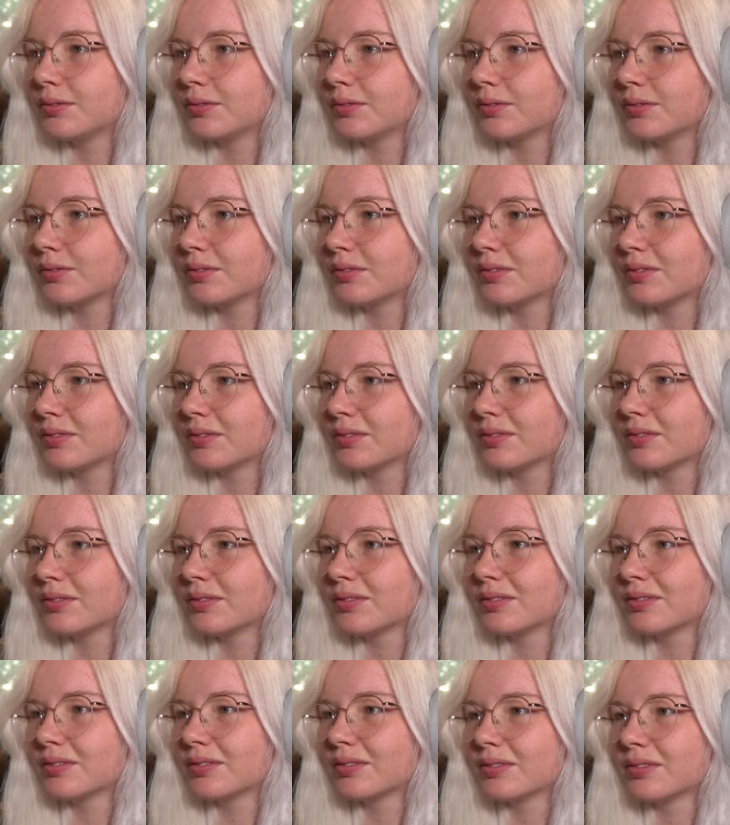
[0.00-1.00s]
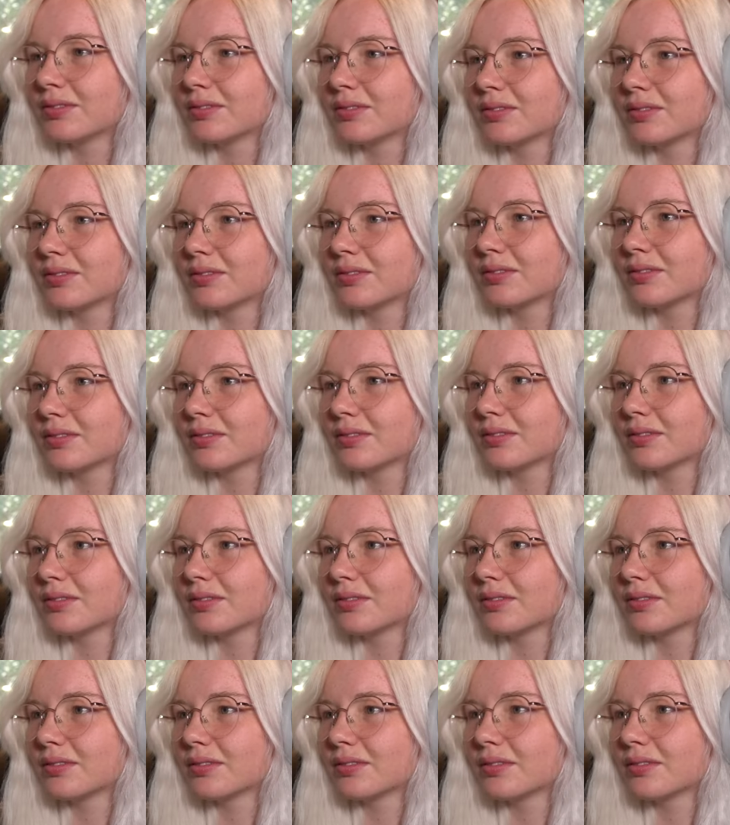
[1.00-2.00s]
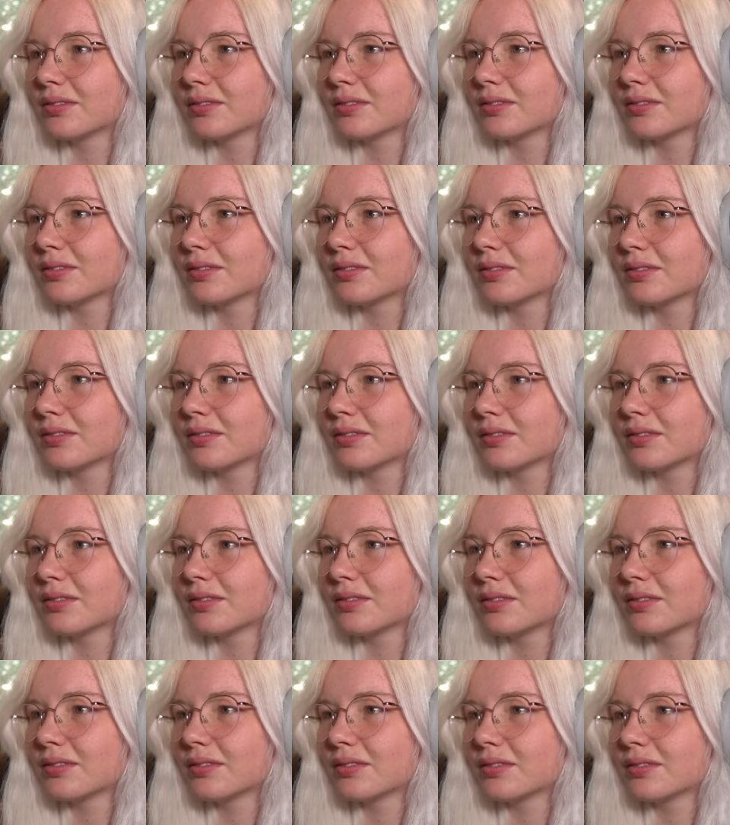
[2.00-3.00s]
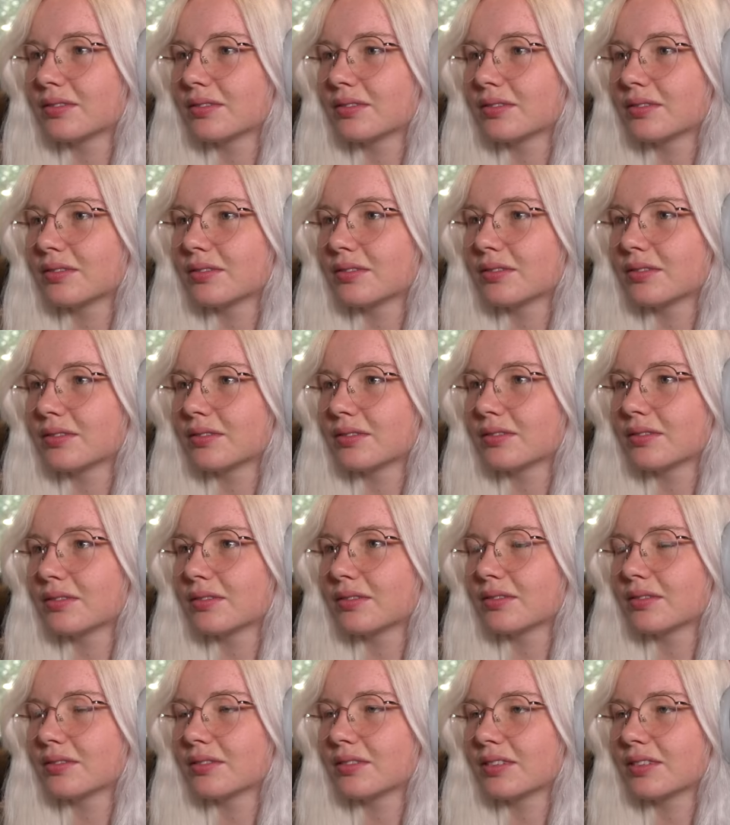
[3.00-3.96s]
(silence)